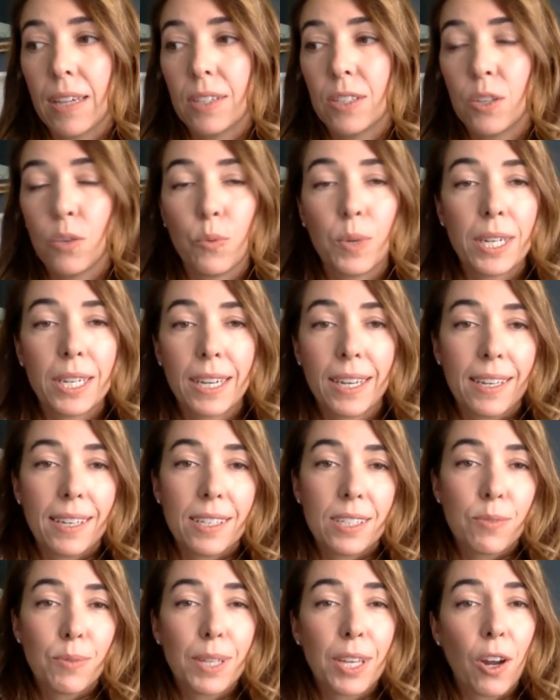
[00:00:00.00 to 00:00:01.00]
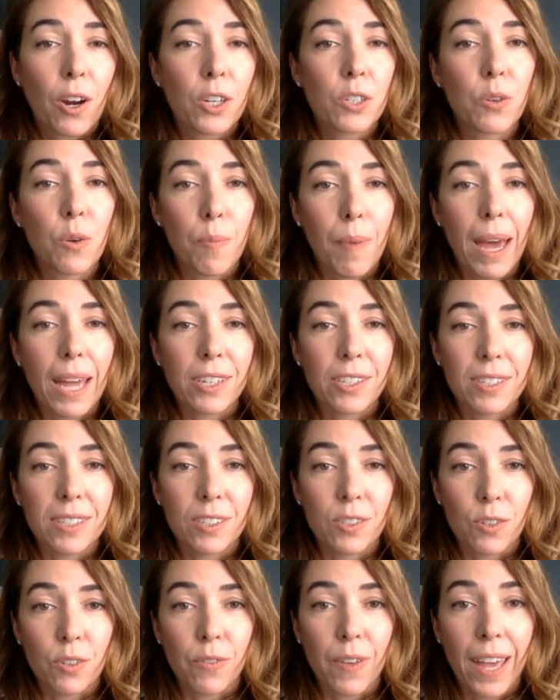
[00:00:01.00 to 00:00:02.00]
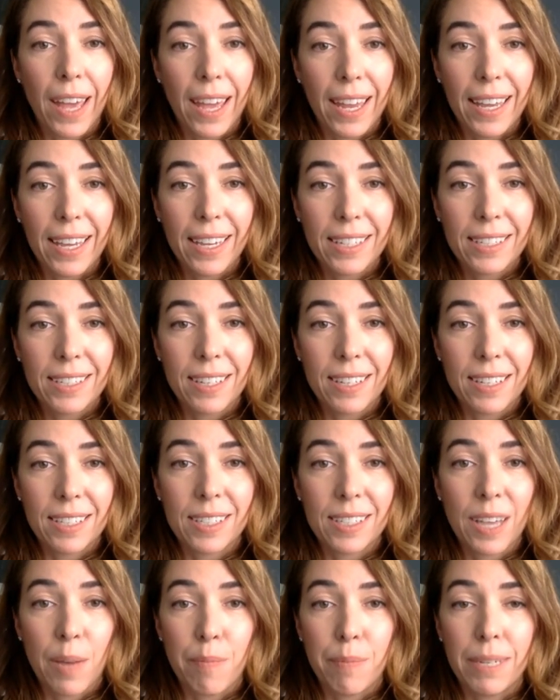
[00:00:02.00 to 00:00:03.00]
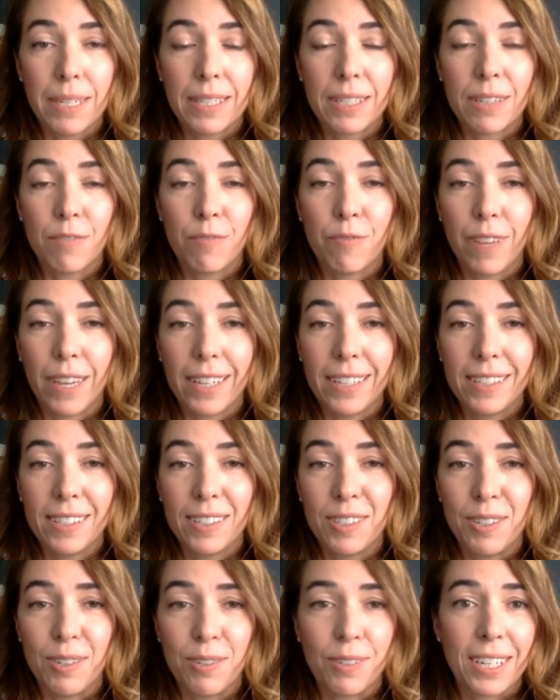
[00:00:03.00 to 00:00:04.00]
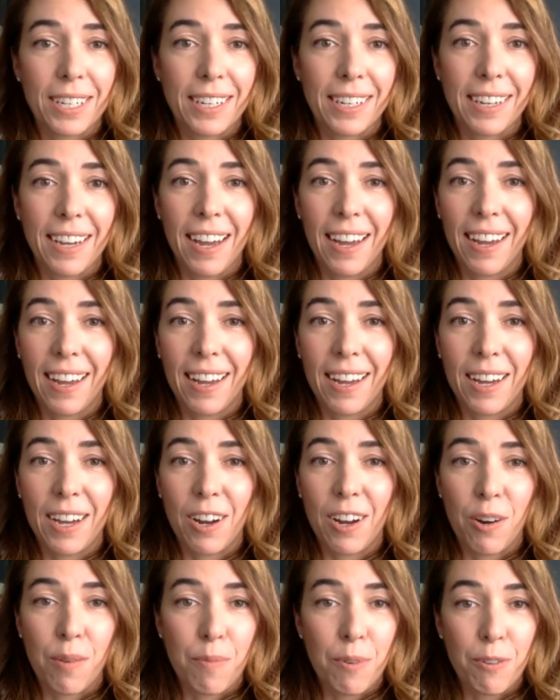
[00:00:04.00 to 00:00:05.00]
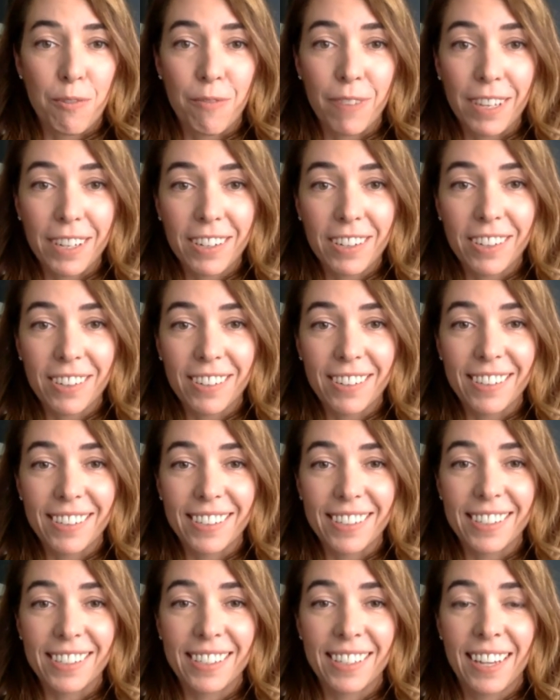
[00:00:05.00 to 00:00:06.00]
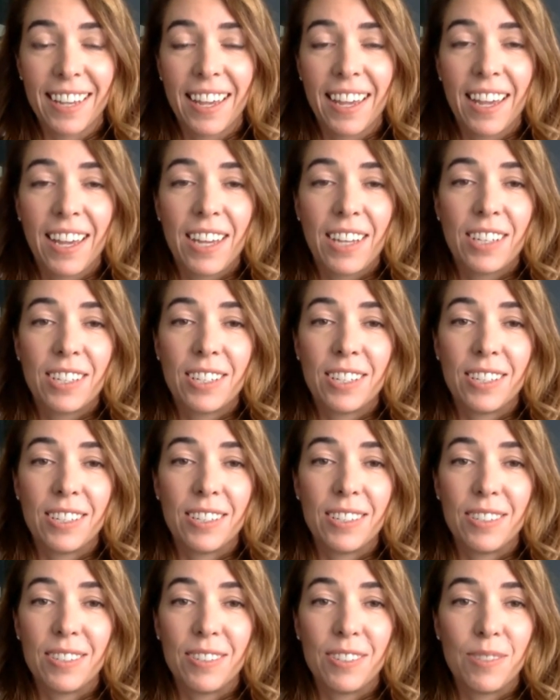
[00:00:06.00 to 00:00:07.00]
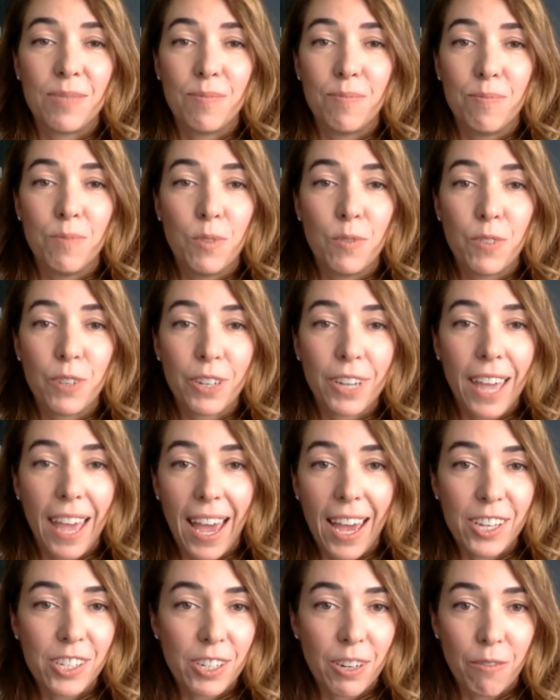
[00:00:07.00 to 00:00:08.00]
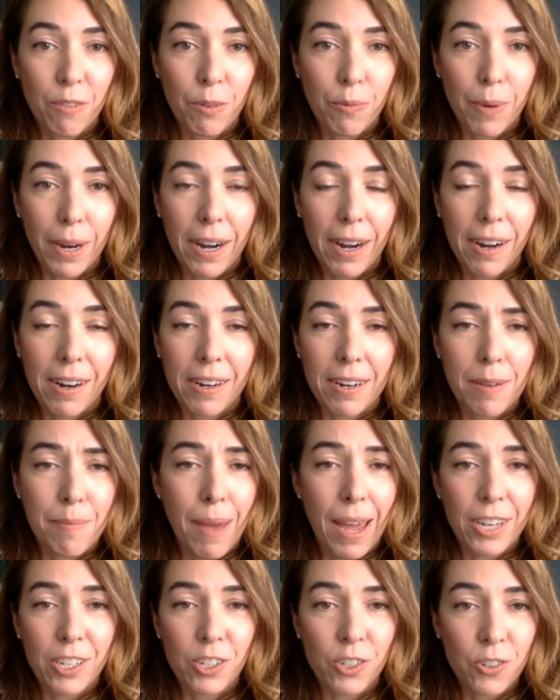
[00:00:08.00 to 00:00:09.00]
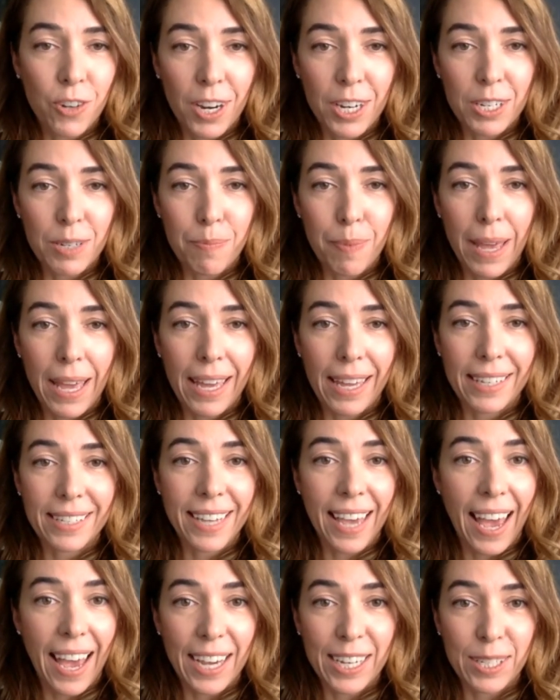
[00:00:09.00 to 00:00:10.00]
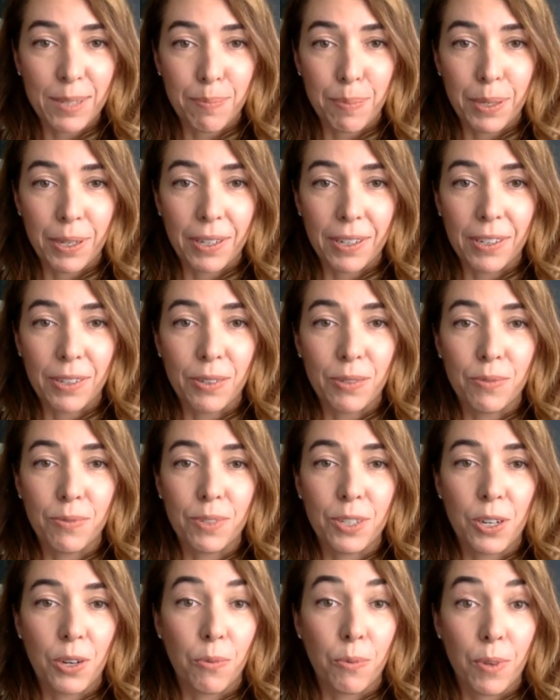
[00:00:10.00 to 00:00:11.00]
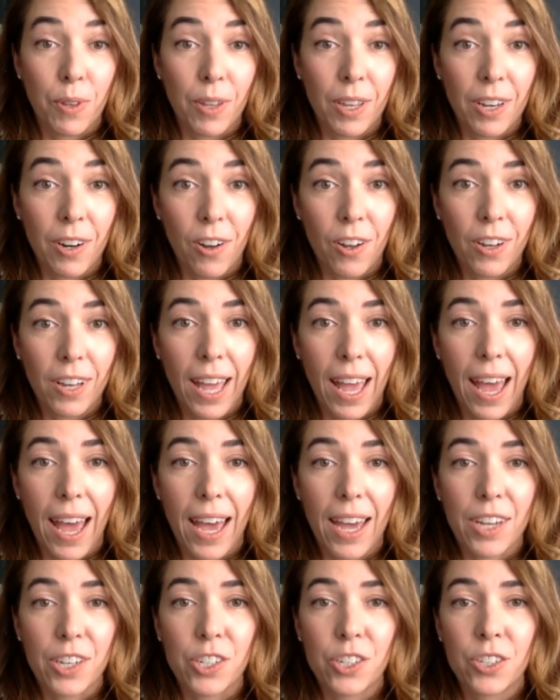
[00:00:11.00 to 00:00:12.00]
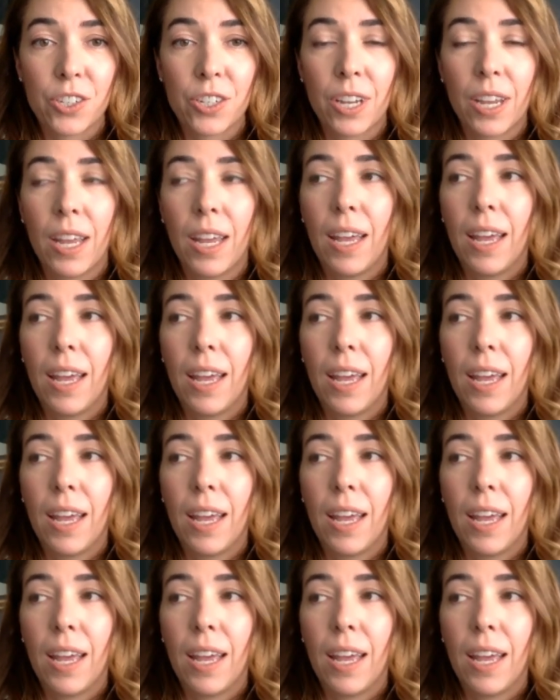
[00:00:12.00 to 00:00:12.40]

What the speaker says: So it's really hard to imagine the sort of headaches that these companies have faced, you know, getting armored vehicles to move their cash everywhere. Imagine trying to pay a tax bill, you know, in all cash.